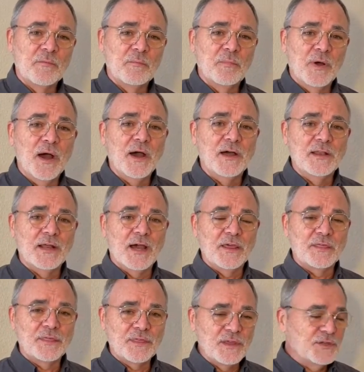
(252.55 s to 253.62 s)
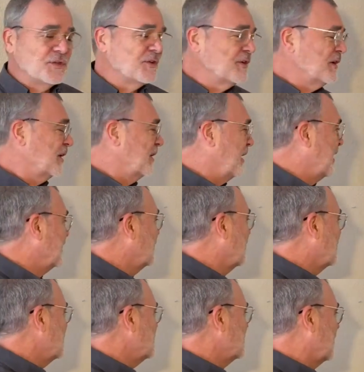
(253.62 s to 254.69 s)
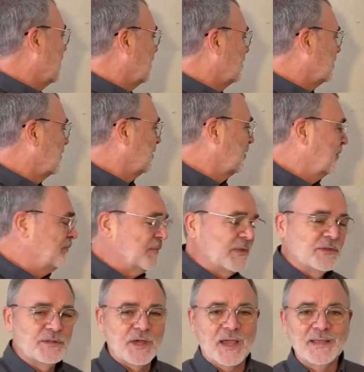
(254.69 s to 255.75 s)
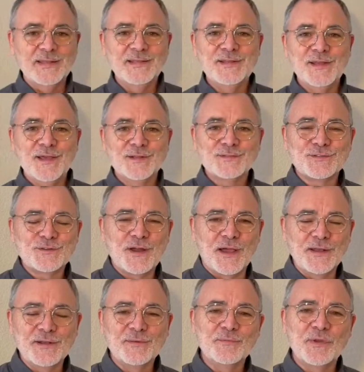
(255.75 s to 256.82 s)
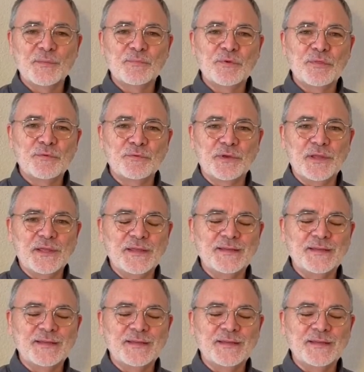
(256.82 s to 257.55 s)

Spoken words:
But I think you're going to like the results. Tiny Dancer, item number 3.